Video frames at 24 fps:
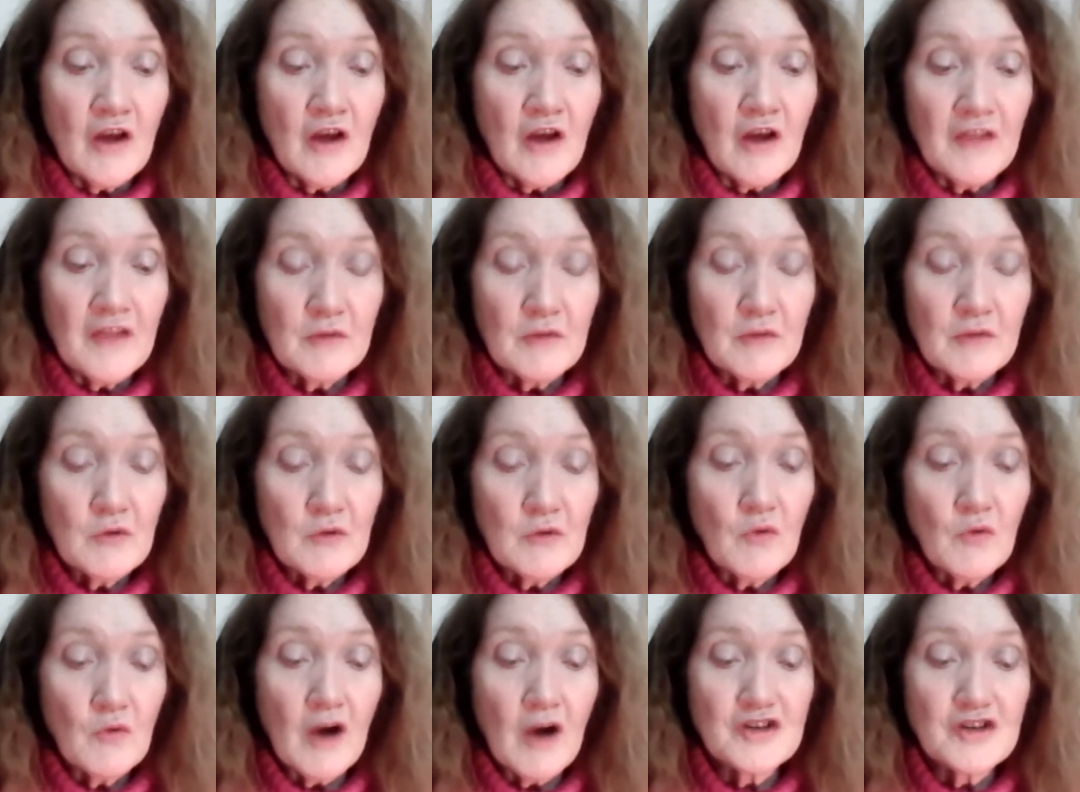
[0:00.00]
Then we
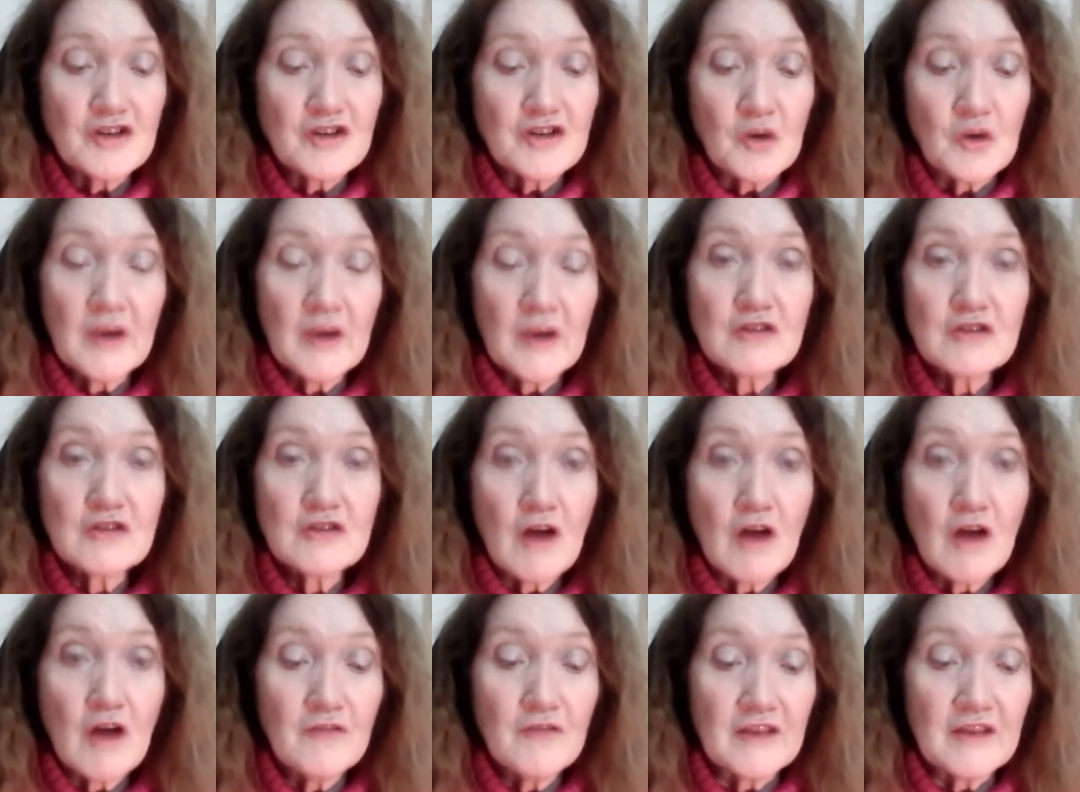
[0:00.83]
will watch a quick
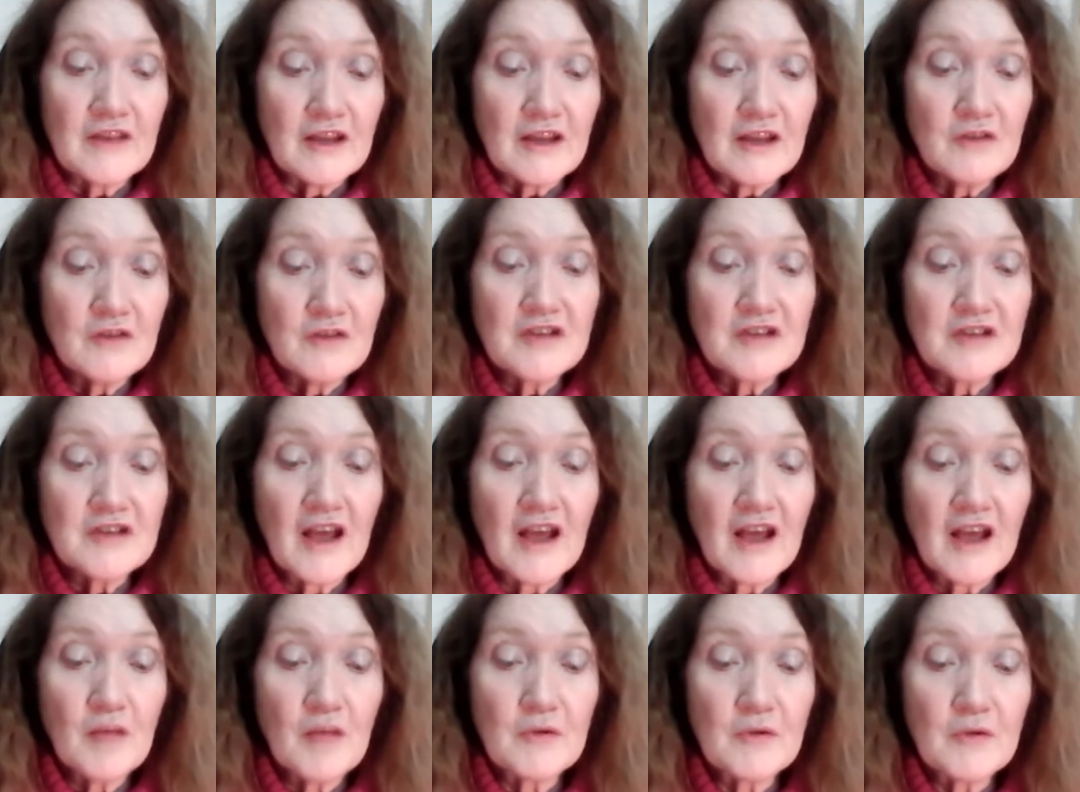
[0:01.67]
draw video to
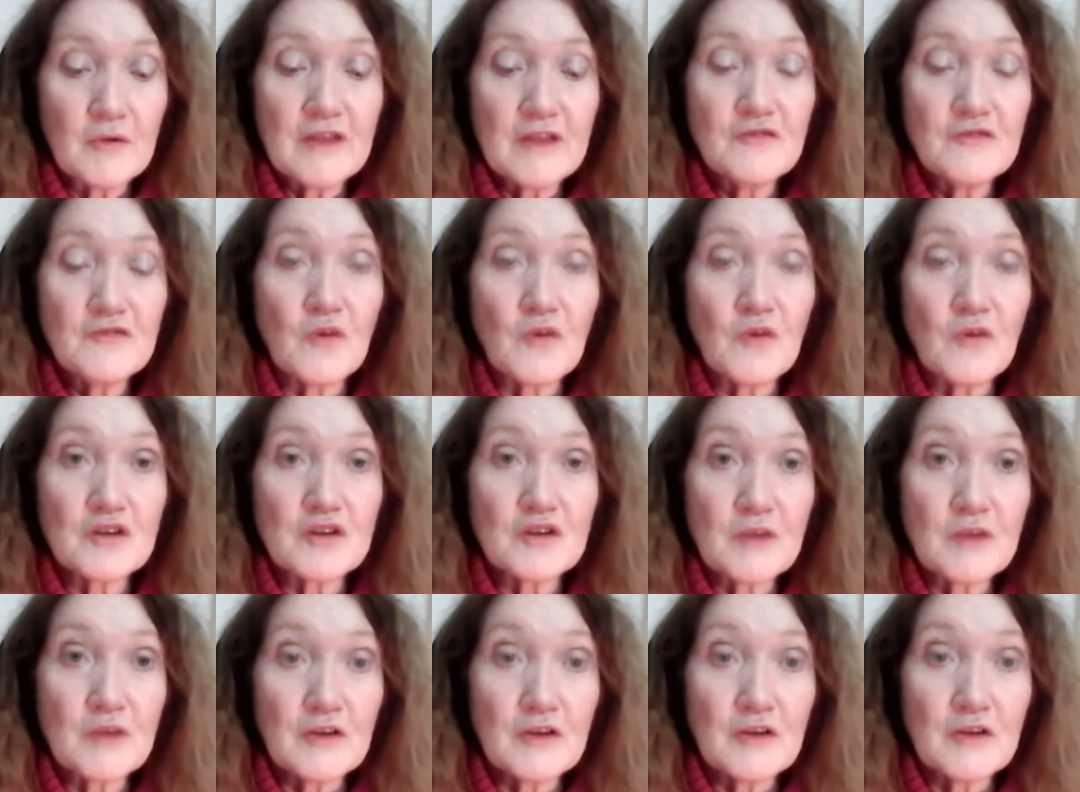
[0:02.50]
help
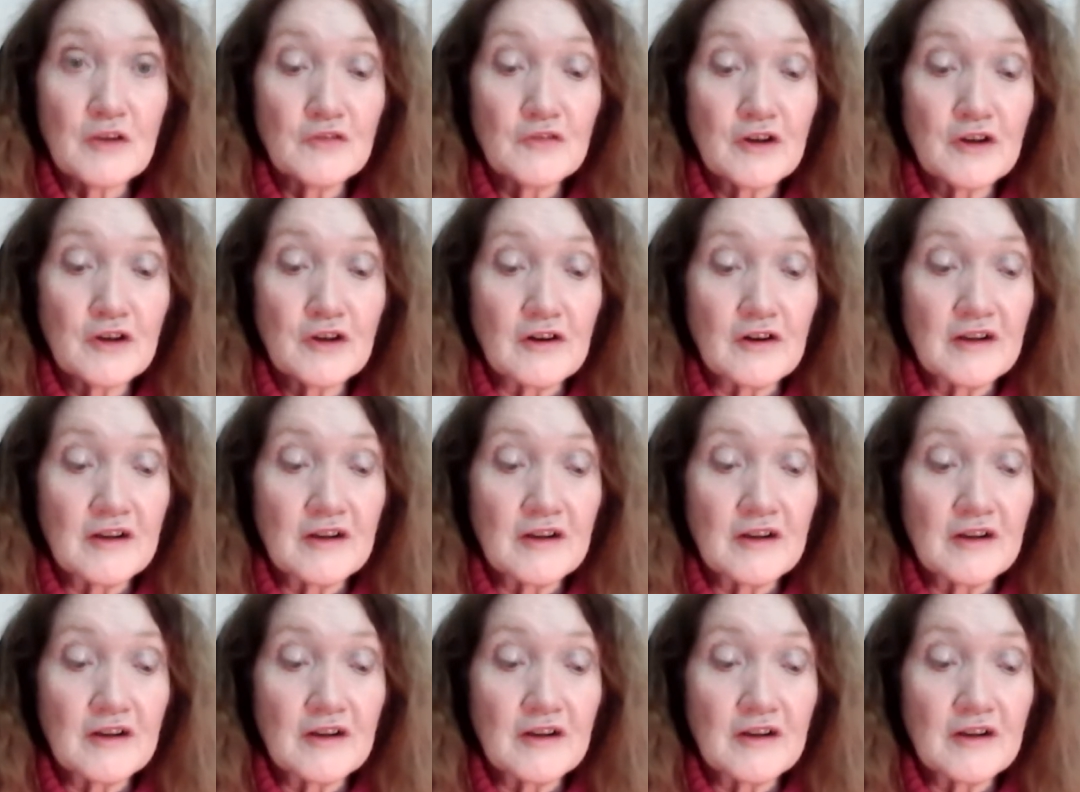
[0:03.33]
reinforce what you've learned.